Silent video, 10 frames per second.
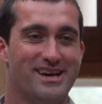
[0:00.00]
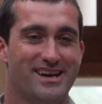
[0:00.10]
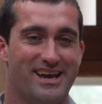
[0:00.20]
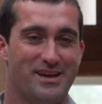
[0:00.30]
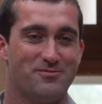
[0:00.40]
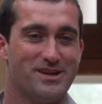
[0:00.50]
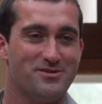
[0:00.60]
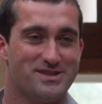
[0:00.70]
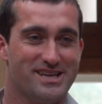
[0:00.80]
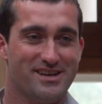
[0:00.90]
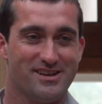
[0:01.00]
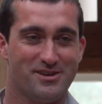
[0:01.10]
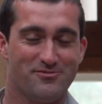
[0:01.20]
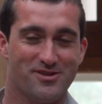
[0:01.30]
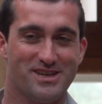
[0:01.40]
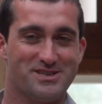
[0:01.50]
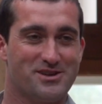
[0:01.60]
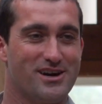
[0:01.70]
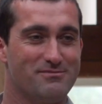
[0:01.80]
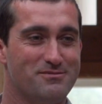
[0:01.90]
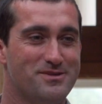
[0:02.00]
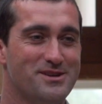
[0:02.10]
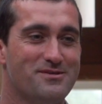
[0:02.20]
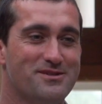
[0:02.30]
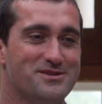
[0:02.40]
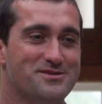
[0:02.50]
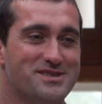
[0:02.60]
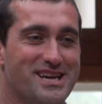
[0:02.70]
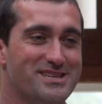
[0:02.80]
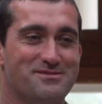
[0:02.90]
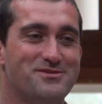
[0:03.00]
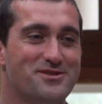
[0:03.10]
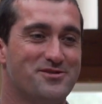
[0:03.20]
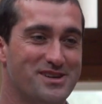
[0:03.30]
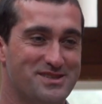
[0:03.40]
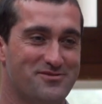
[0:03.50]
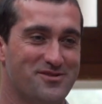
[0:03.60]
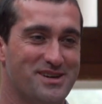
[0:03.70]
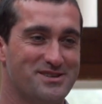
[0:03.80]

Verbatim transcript: And when you till, you release carbon, but you also shake some nutrients free.